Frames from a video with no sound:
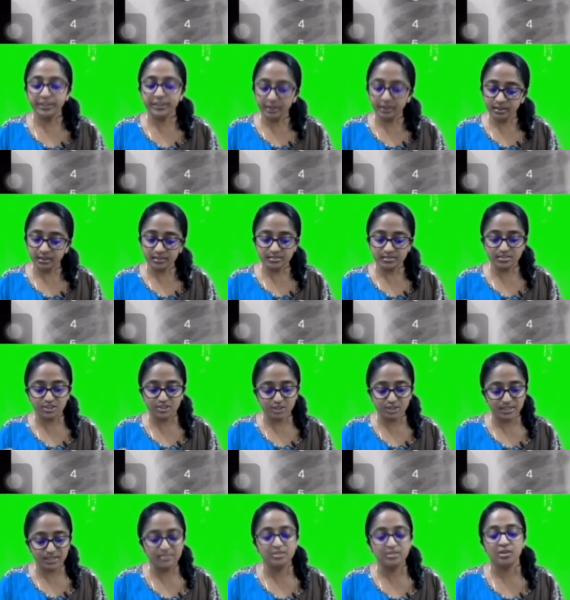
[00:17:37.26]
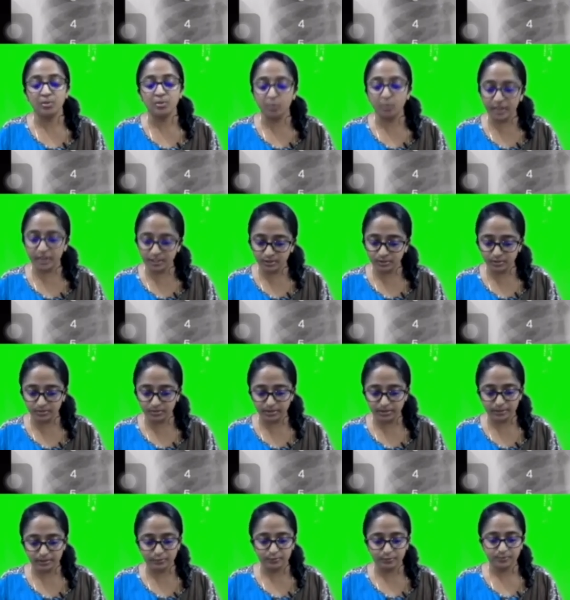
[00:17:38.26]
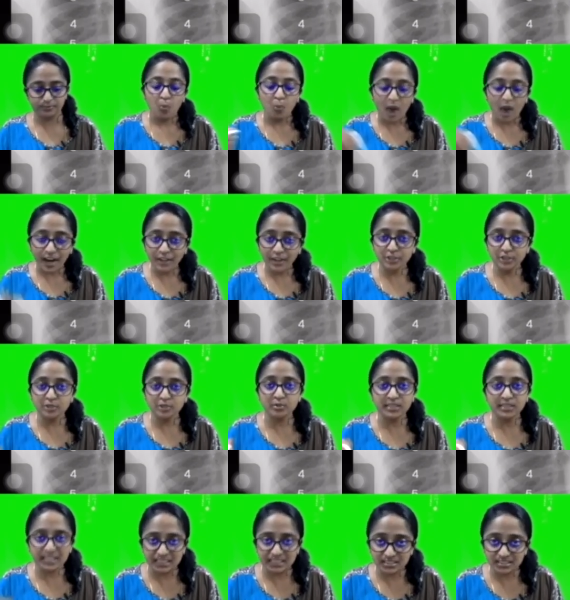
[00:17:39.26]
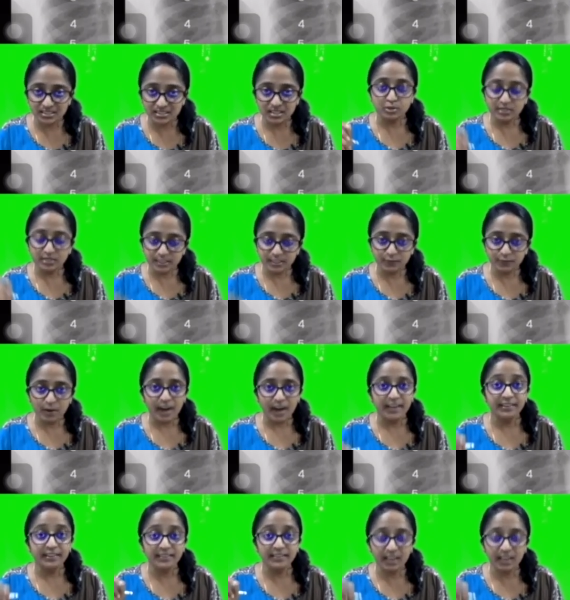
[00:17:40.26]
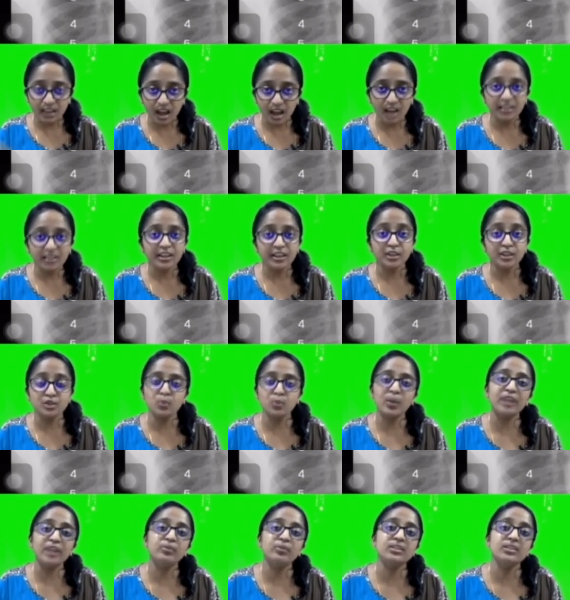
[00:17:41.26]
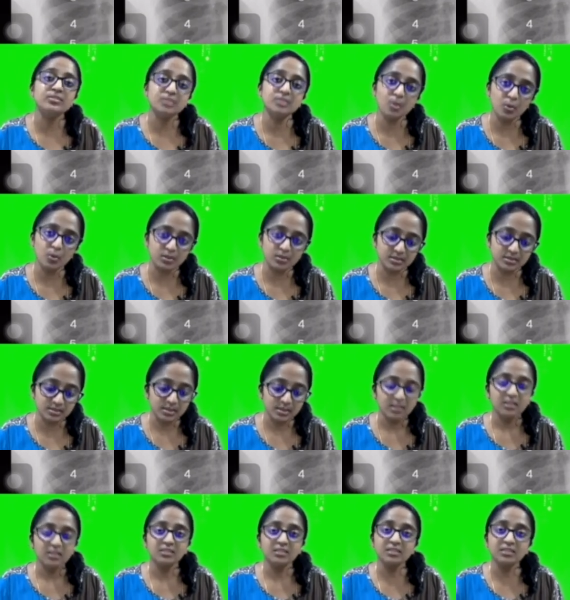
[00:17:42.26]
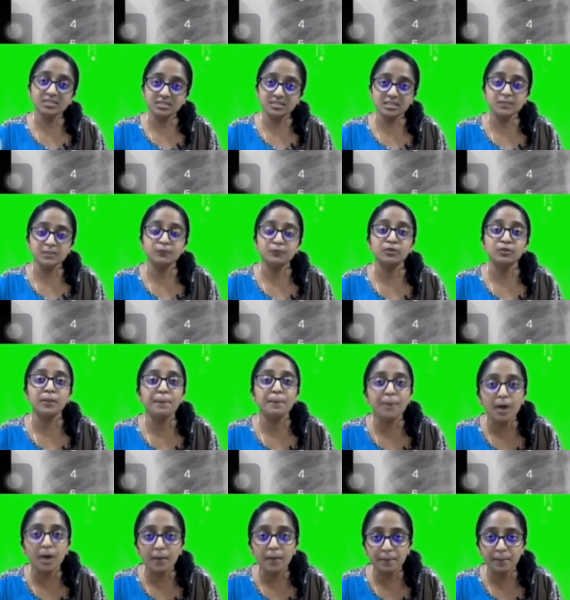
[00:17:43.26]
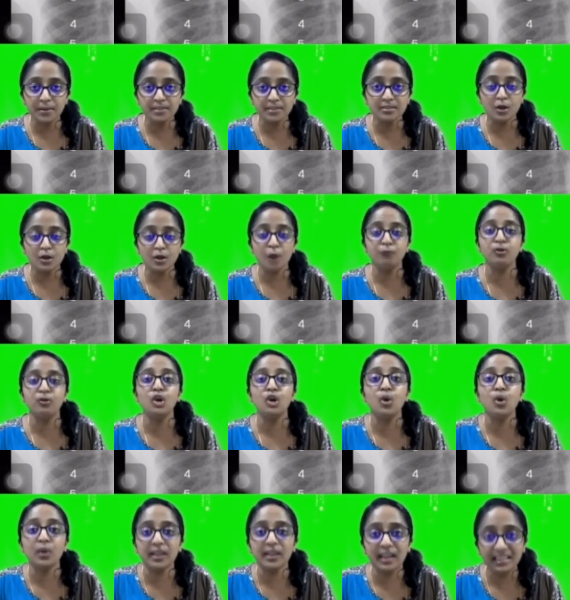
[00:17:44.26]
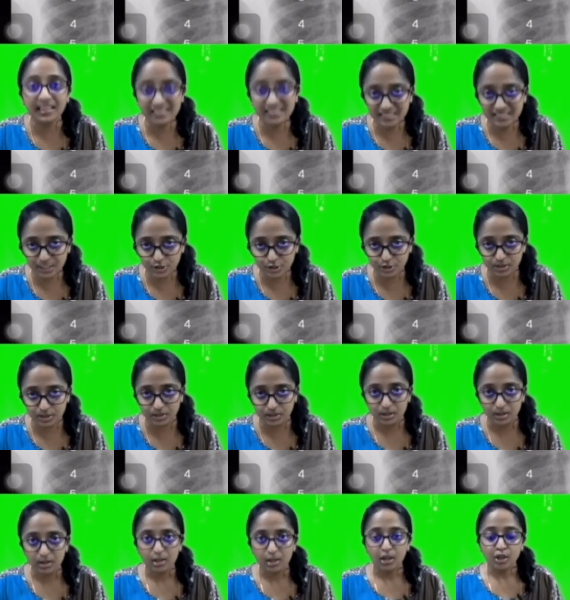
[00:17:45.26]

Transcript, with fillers: Here is the chest radiograph. Why do you need to divide the lung into various zones? This is for the purpose of localization